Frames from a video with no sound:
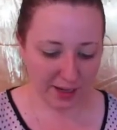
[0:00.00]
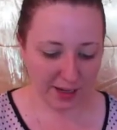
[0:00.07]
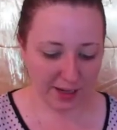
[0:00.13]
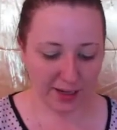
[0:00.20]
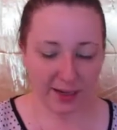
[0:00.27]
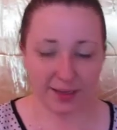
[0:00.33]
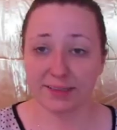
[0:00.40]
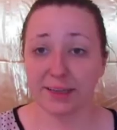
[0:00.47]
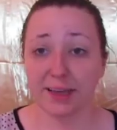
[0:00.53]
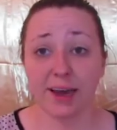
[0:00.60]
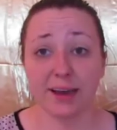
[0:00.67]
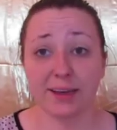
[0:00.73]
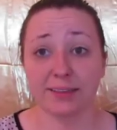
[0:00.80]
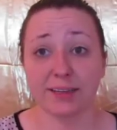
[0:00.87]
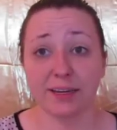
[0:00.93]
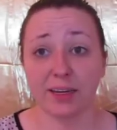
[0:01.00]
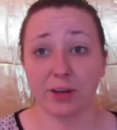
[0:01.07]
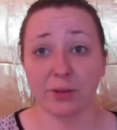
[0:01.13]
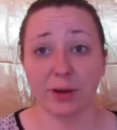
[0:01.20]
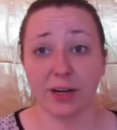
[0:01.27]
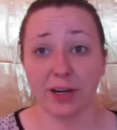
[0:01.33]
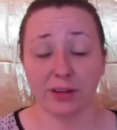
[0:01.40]
And yes, guys, I
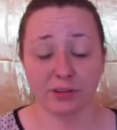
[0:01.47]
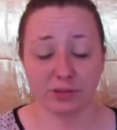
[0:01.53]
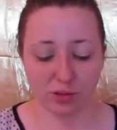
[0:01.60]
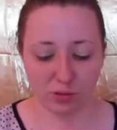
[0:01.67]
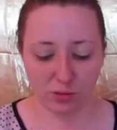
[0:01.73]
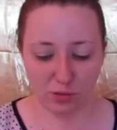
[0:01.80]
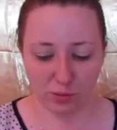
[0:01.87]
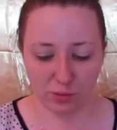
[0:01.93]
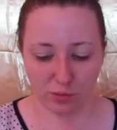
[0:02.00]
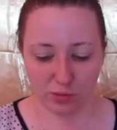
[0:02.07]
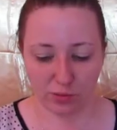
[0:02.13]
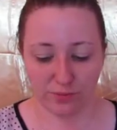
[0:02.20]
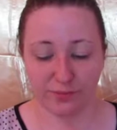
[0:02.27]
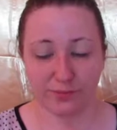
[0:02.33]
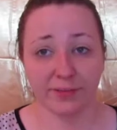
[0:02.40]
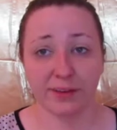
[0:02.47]
know my nails are horrible.